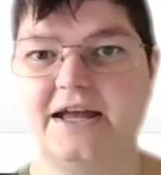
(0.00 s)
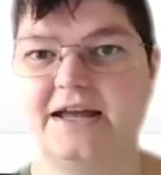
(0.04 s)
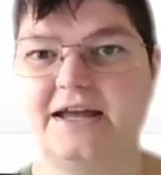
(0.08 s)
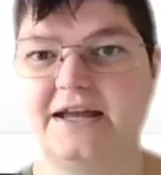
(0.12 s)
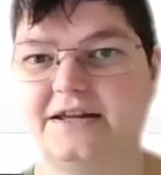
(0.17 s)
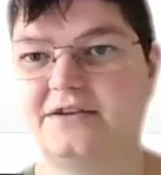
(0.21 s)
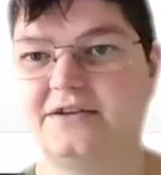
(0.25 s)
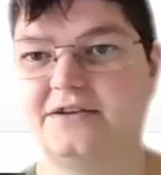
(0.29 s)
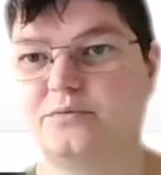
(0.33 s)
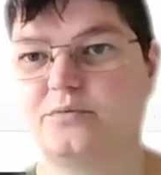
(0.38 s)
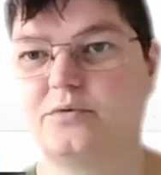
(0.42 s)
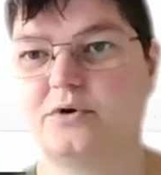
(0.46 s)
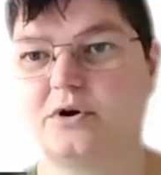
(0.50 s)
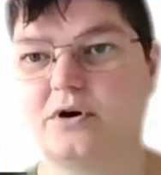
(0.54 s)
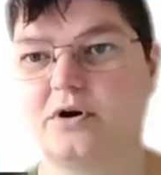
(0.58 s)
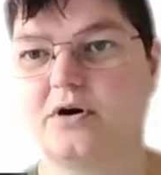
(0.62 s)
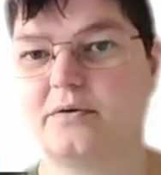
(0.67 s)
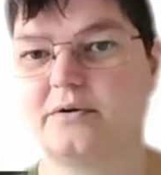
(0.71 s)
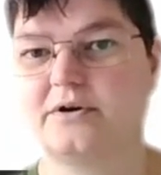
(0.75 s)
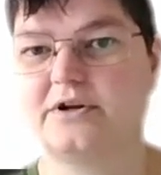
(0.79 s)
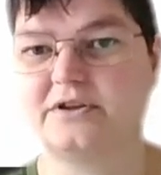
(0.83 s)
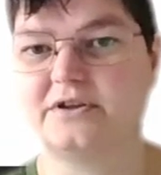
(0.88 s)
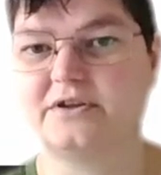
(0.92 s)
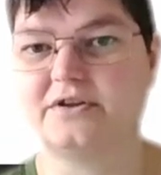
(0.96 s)
And we're
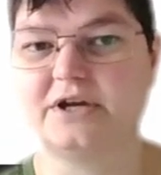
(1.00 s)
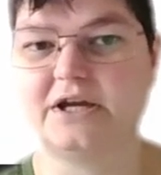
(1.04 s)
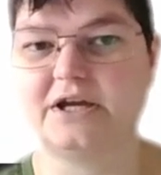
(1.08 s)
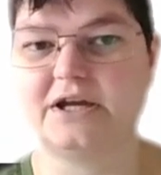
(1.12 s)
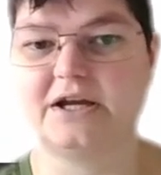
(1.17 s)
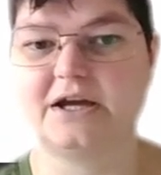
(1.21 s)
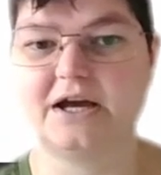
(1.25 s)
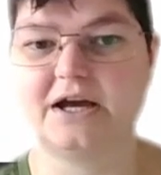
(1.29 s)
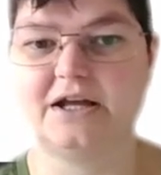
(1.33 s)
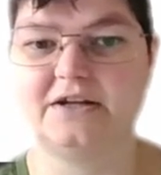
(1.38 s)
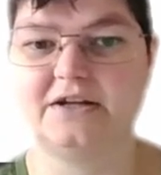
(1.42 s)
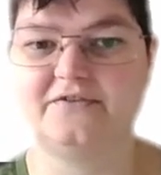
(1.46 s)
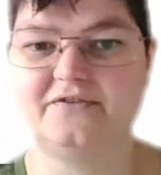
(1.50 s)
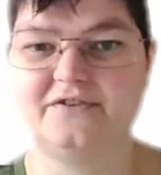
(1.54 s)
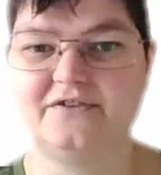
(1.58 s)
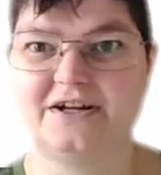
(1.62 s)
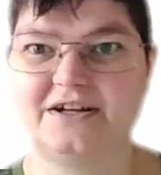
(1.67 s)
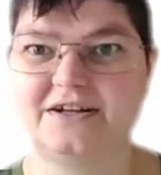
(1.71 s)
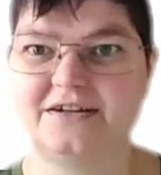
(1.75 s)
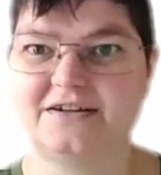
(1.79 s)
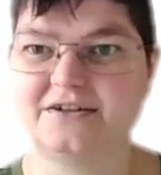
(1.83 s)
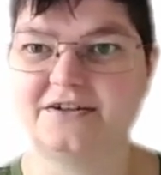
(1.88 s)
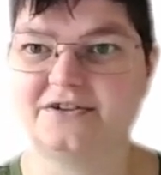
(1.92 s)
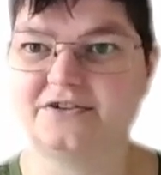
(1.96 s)
already looking kind of
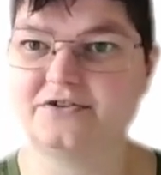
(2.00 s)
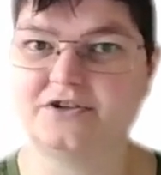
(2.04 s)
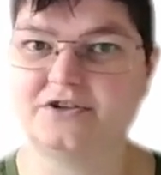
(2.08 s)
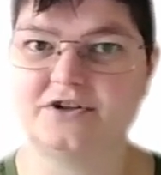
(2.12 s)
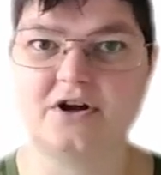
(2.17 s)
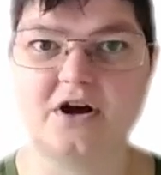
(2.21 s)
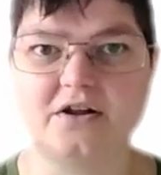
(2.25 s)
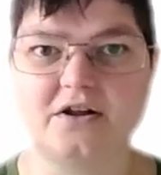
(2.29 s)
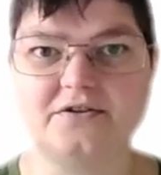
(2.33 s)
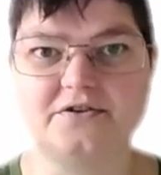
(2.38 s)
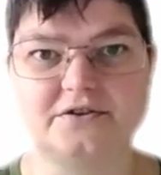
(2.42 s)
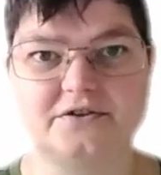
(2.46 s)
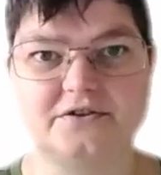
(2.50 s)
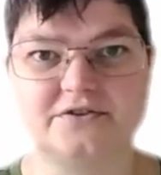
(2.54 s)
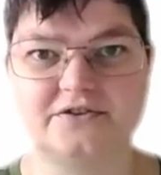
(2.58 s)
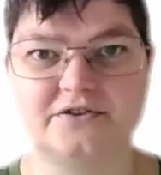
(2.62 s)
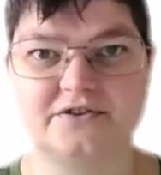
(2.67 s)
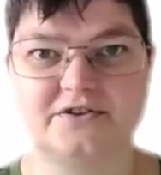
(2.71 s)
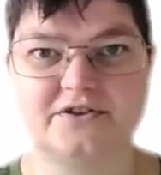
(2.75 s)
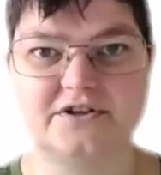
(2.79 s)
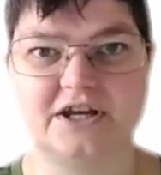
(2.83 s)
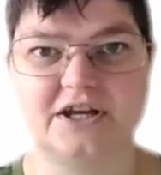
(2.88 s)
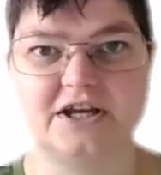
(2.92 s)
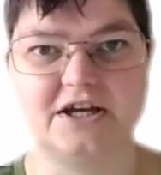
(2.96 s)
at
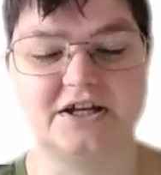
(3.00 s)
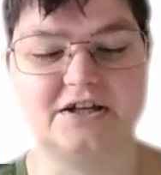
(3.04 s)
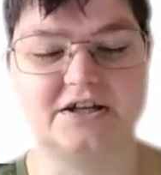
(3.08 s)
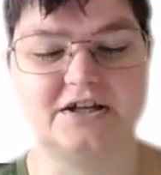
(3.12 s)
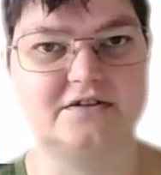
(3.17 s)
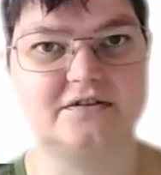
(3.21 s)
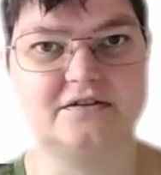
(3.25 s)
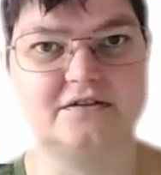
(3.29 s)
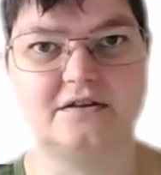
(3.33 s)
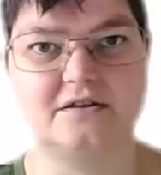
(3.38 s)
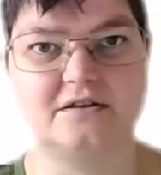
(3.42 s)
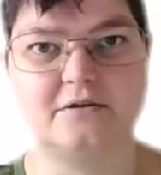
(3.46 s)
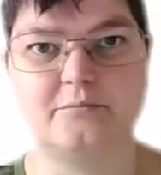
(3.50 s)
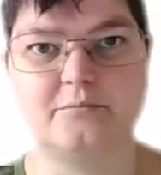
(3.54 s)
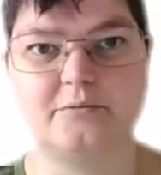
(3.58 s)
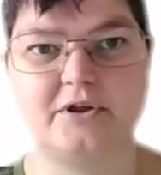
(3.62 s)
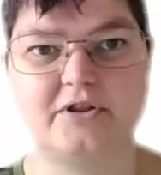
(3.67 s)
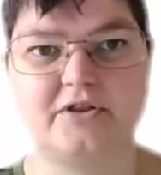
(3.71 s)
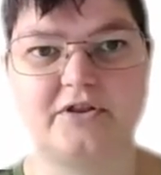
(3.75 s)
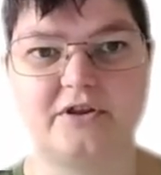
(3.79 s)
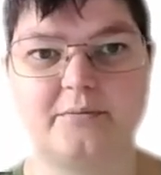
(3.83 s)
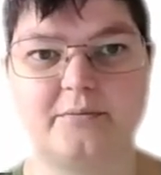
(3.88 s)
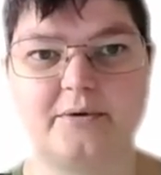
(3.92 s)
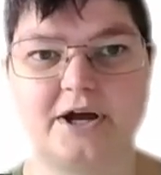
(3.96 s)
$100 to get the
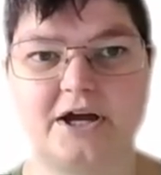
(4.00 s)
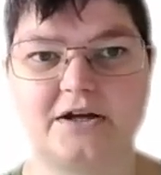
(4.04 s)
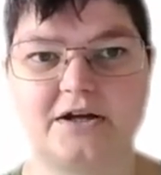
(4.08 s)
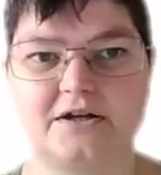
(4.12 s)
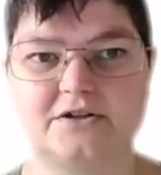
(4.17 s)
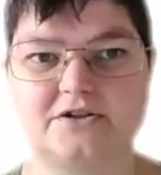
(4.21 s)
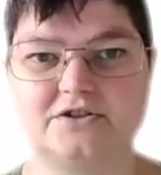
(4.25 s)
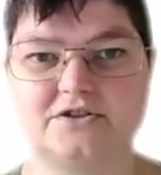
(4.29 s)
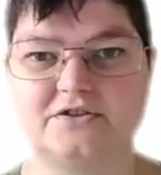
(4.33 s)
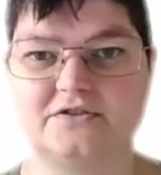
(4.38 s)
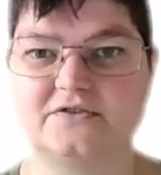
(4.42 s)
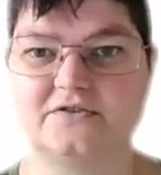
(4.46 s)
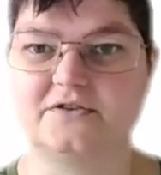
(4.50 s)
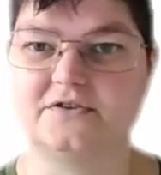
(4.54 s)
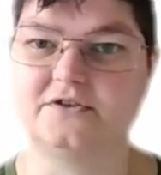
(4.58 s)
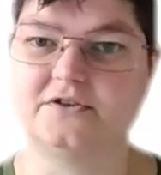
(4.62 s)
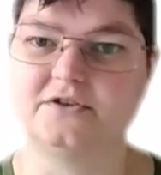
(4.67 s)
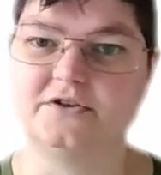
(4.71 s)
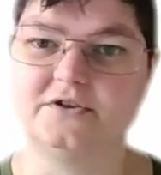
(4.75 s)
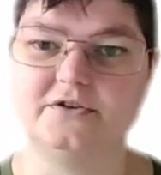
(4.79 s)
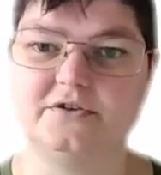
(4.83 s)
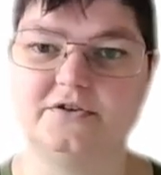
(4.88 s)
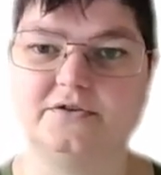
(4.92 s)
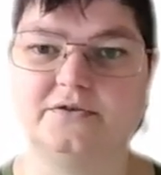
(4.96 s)
monthly packages, the
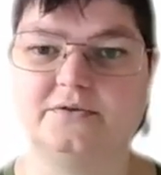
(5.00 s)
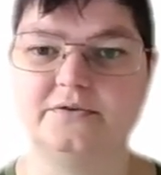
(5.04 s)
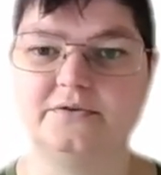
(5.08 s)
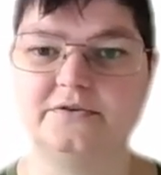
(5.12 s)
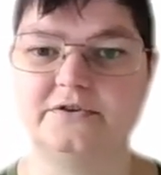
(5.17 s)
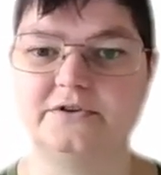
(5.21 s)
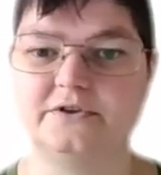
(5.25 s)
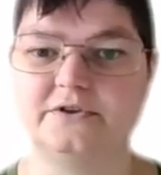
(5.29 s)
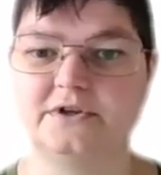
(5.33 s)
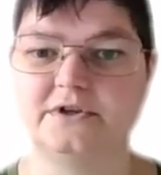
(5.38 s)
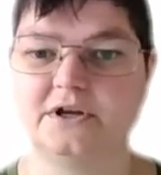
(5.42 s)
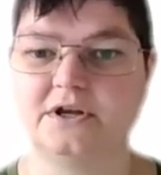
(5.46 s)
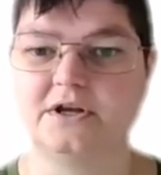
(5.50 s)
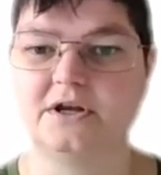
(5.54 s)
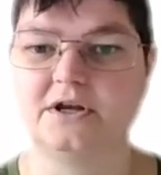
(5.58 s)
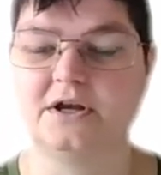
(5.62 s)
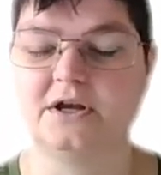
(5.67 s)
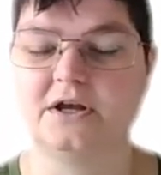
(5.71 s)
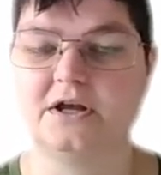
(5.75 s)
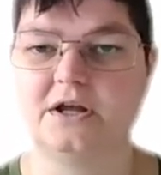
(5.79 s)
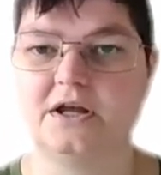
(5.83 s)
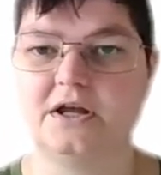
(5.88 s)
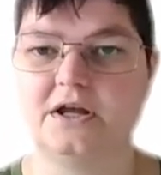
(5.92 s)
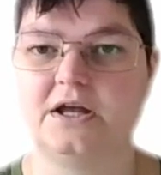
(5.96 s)
to-dos,
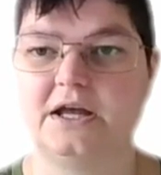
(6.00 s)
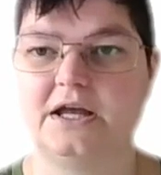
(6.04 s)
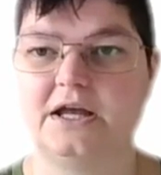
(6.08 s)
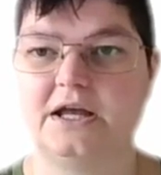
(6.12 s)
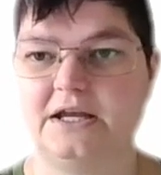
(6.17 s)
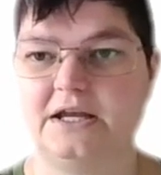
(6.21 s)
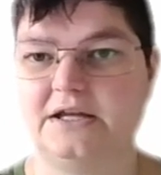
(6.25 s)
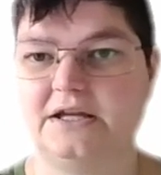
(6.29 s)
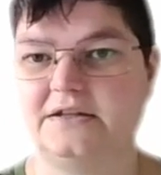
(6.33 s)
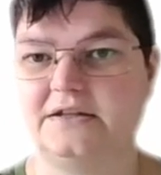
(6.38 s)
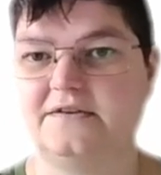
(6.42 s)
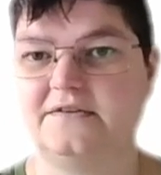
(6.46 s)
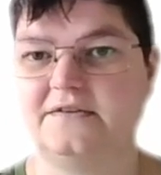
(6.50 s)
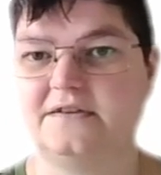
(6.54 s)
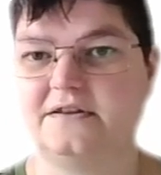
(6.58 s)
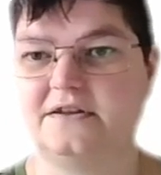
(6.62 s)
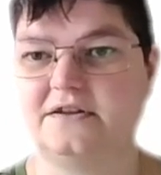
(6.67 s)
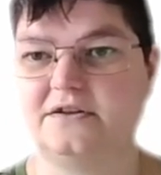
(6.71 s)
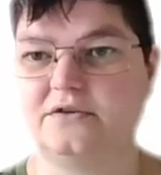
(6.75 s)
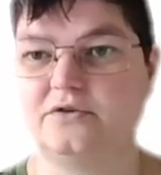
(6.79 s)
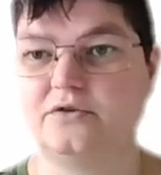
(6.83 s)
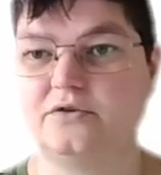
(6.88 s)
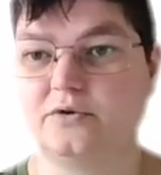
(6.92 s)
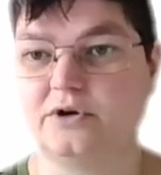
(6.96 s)
and
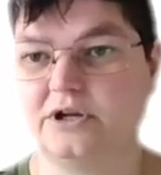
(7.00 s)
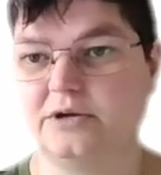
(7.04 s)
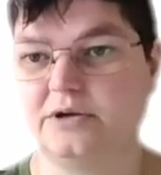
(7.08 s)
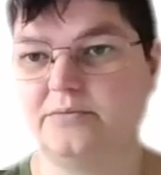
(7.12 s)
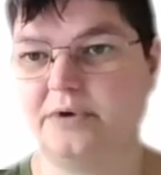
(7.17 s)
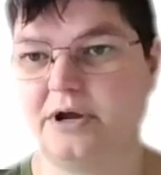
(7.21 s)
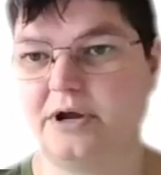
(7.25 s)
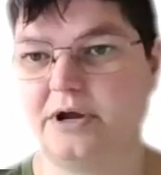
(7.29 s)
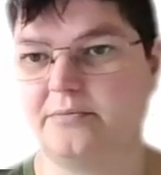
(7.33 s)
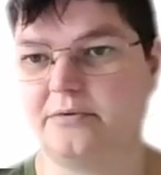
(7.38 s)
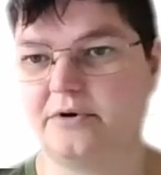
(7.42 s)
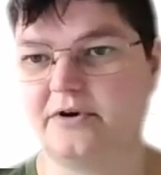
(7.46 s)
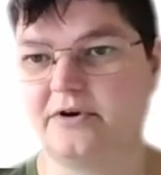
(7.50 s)
the grid